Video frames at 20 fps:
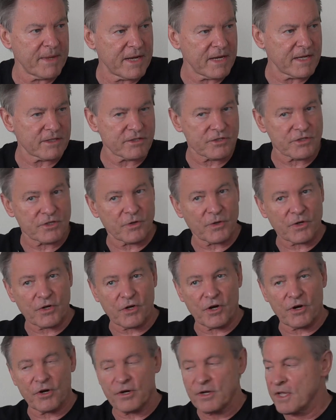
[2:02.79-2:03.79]
three minutes
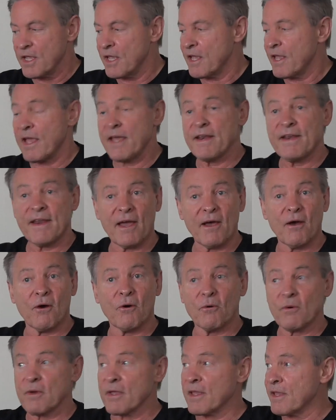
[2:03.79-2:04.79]
to occur. And
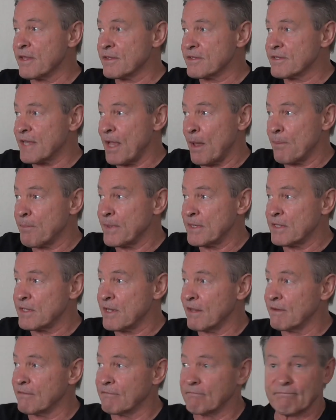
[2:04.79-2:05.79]
now it's
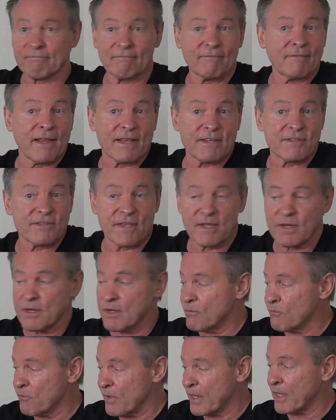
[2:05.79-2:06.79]
happened in
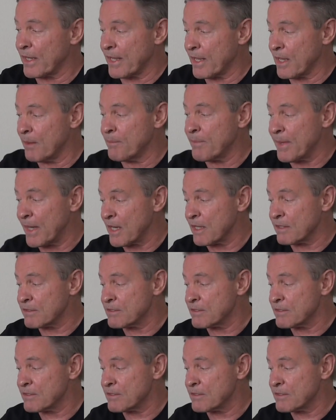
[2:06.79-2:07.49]
less than really a